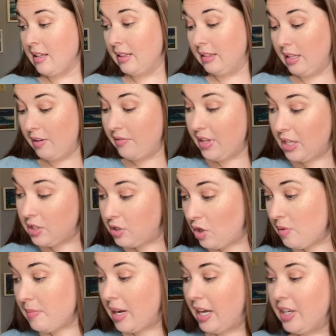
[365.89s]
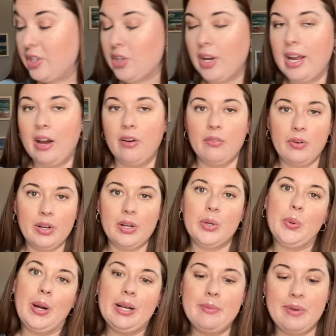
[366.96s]
Love that so much. I have
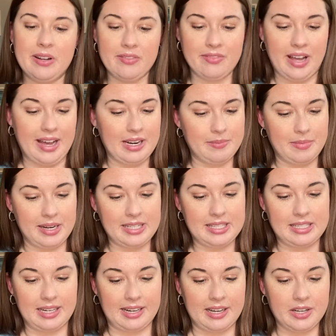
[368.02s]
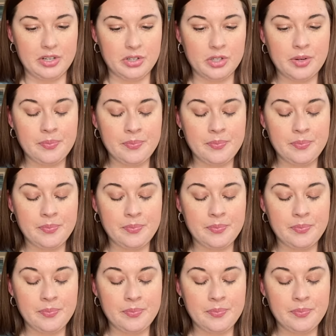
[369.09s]
quite a bit of that in my stash.